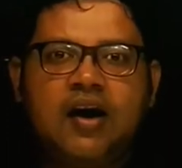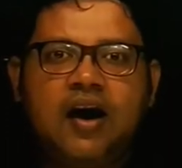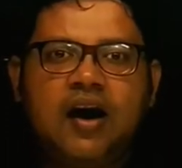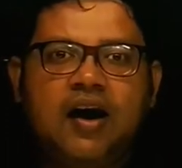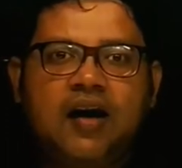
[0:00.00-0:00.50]

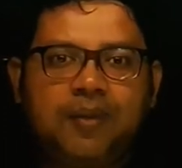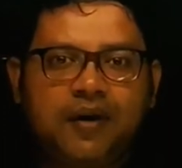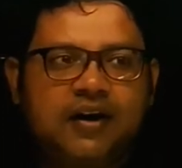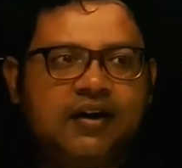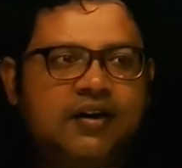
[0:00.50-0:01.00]
a
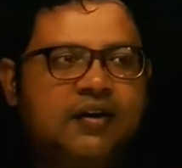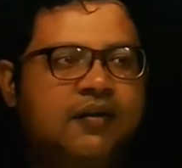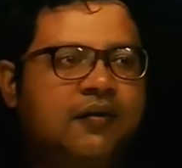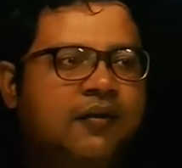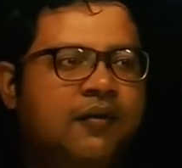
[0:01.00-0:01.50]
bird
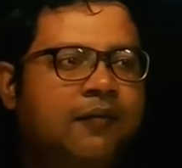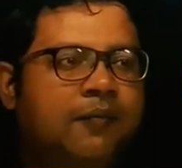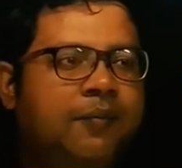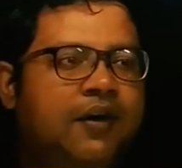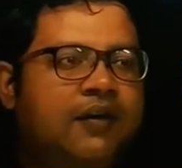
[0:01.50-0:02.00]

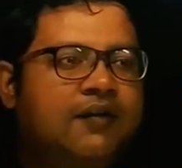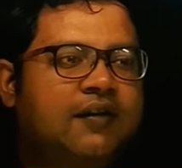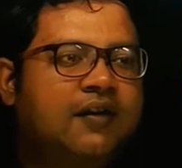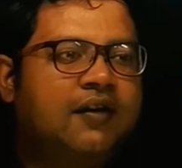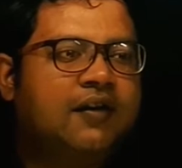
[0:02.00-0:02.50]
builds
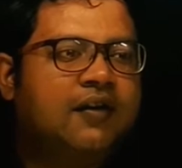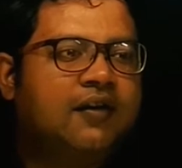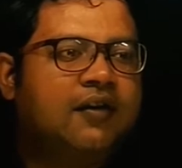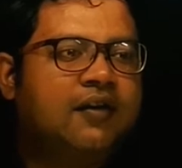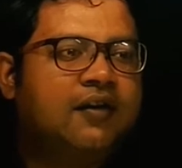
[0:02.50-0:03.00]

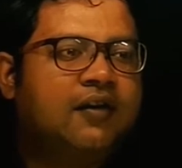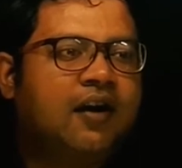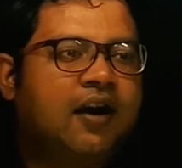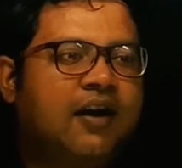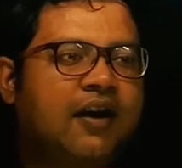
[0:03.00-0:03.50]

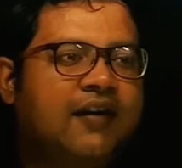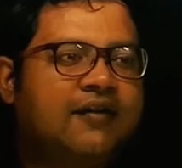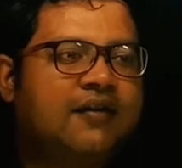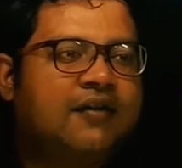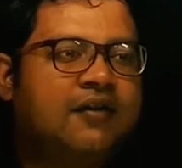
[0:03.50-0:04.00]
a nest.